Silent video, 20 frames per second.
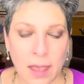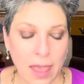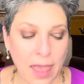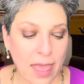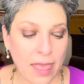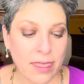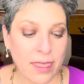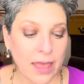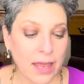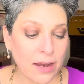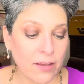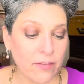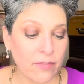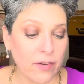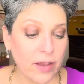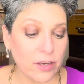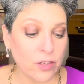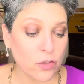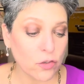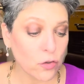And then if
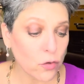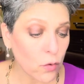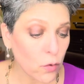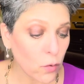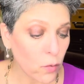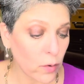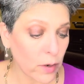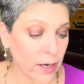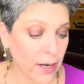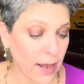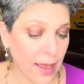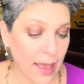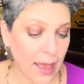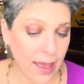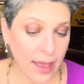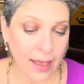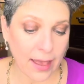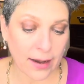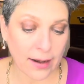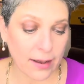I do want to
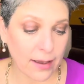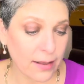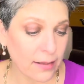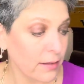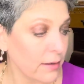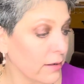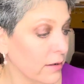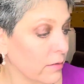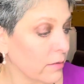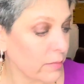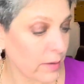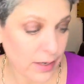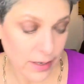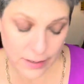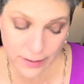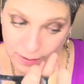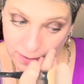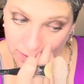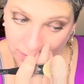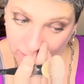add a little
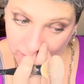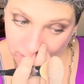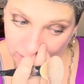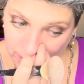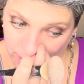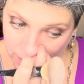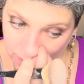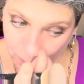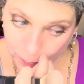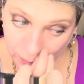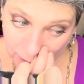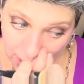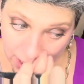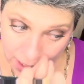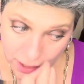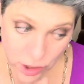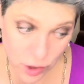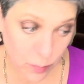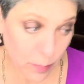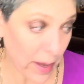bit of the
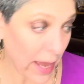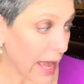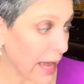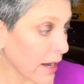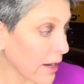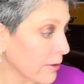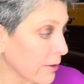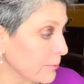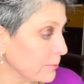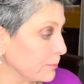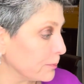blush back,